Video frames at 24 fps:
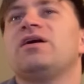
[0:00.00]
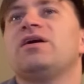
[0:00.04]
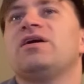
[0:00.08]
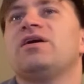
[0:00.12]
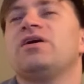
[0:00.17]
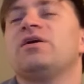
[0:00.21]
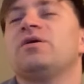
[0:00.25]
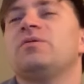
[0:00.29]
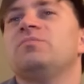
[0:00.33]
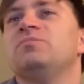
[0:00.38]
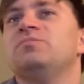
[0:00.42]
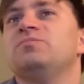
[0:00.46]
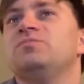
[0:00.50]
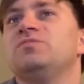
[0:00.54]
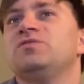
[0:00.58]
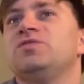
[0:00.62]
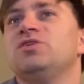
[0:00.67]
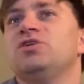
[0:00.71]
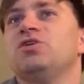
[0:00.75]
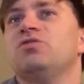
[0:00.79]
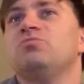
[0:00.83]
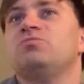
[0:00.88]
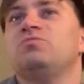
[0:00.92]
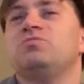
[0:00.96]
um,
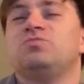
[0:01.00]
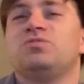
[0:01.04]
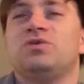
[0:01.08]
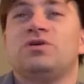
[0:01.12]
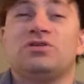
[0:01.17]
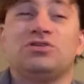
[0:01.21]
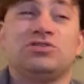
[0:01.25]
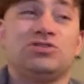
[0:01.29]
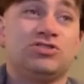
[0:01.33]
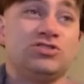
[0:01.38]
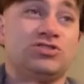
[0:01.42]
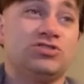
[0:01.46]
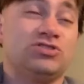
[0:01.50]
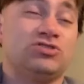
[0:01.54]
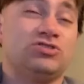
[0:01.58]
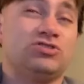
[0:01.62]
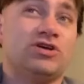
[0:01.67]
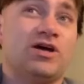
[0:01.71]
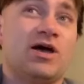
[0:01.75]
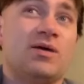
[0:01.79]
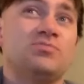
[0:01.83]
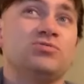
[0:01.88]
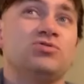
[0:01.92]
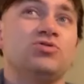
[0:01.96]
you know,
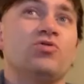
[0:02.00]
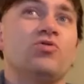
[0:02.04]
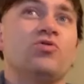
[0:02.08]
trapped